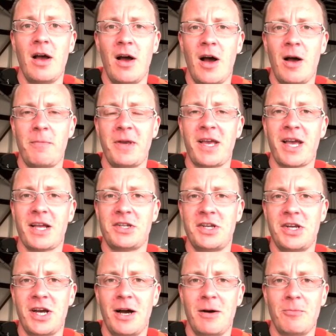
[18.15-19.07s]
I've been
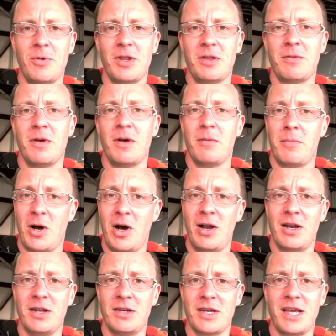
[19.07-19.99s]
catching up with
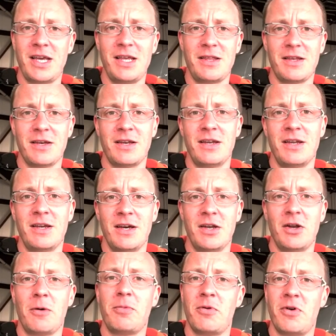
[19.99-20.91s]
pilot Ethan
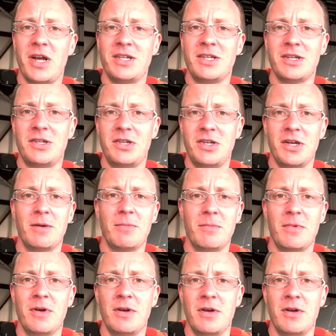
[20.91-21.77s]
and operator Jim